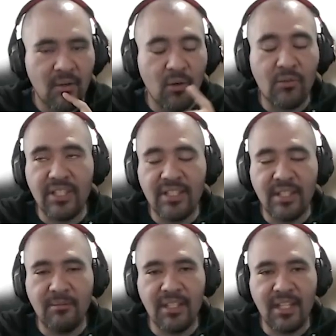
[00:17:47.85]
or
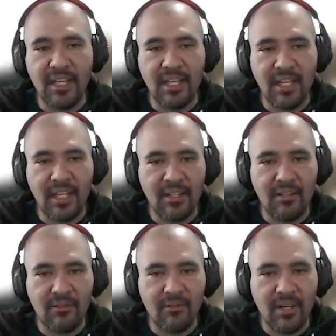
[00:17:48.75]
receiving the
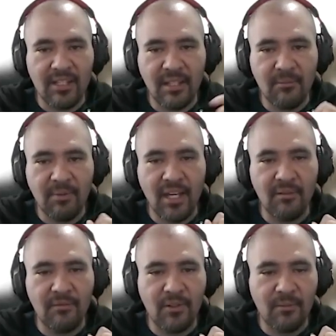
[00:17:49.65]
REST API
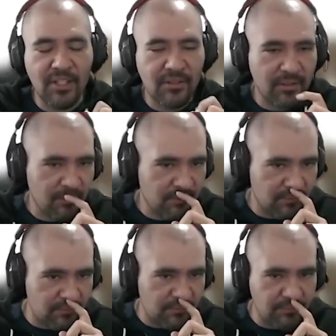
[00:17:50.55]
information
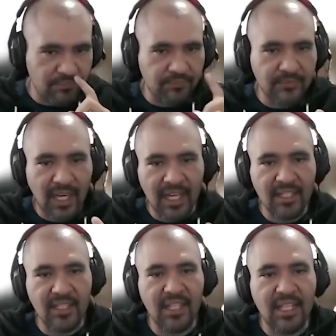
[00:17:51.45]

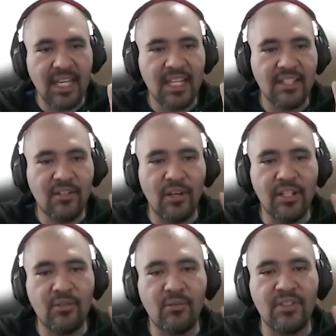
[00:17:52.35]
and is
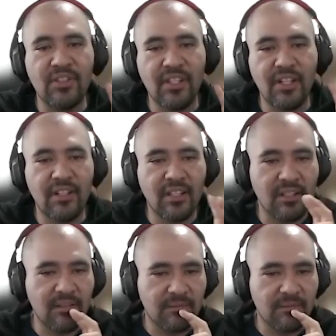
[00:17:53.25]
going to insert